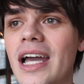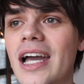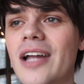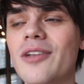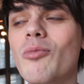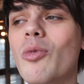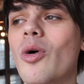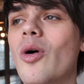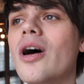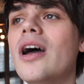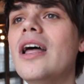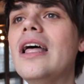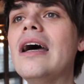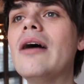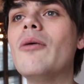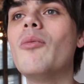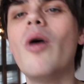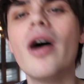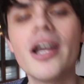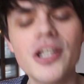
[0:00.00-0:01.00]
And what
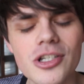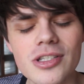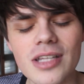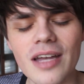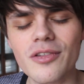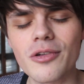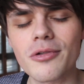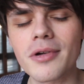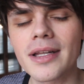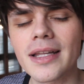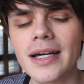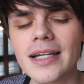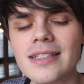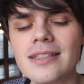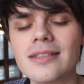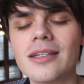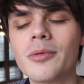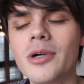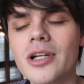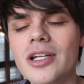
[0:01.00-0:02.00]
I just have to realise
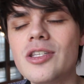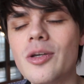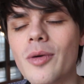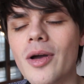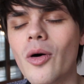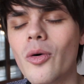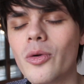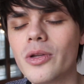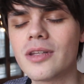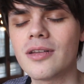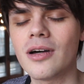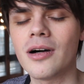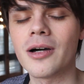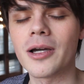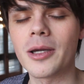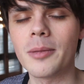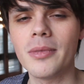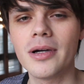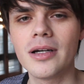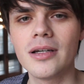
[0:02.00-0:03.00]
is I'm going to do it all the
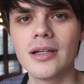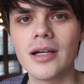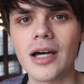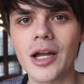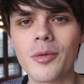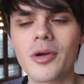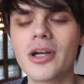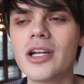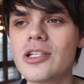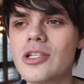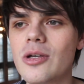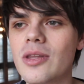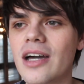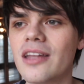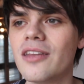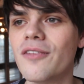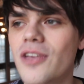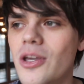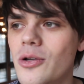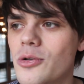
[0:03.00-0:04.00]
time. And I'm going to do that
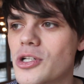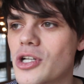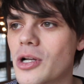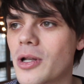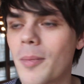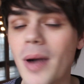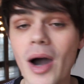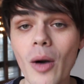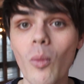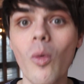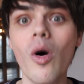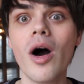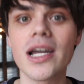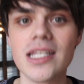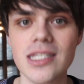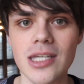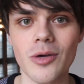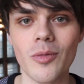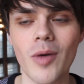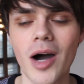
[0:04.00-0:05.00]
in the future. No matter what I
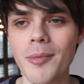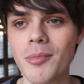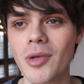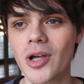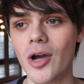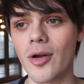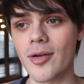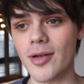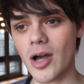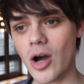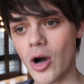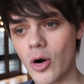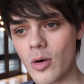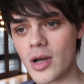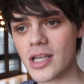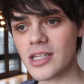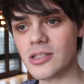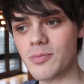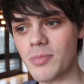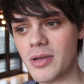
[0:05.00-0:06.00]
do, I'm going to
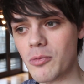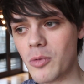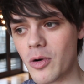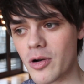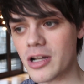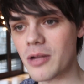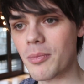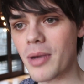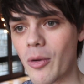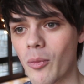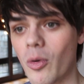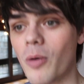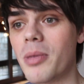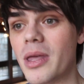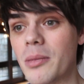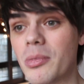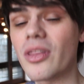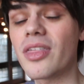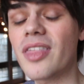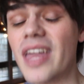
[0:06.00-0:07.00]
always be worried about what
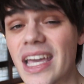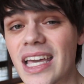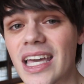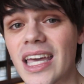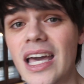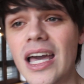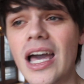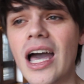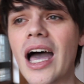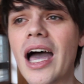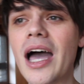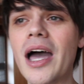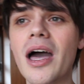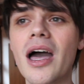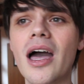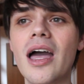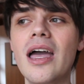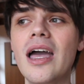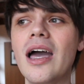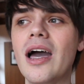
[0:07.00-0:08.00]
people think
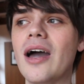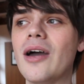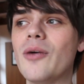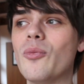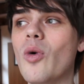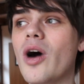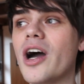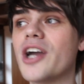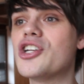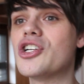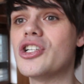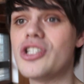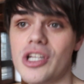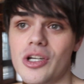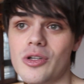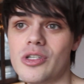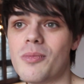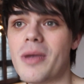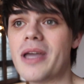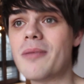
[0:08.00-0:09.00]
and what I should
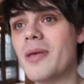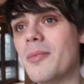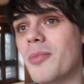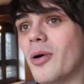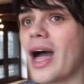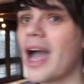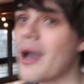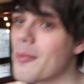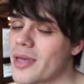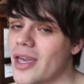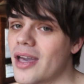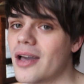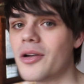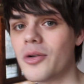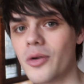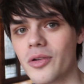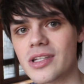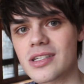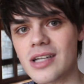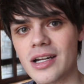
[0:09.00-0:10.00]
do to make people happier
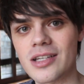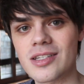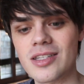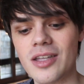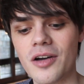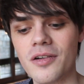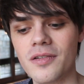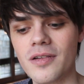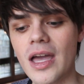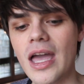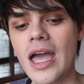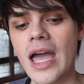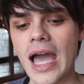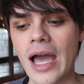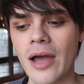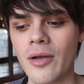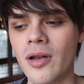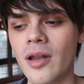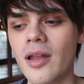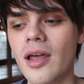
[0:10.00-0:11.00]
and all this kind of stuff.
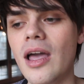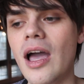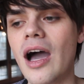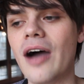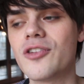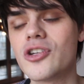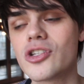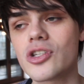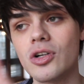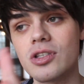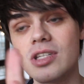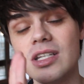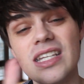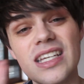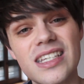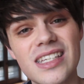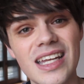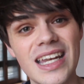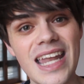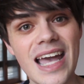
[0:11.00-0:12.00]
And I've just got to
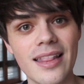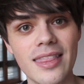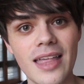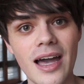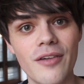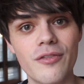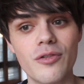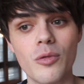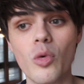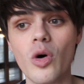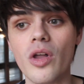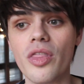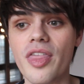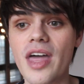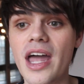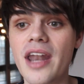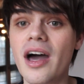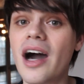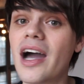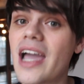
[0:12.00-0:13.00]
disconnect that from what
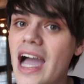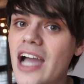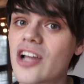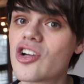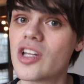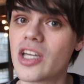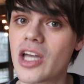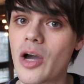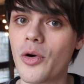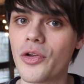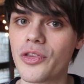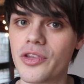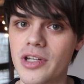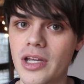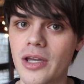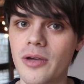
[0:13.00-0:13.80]
then I actually go on to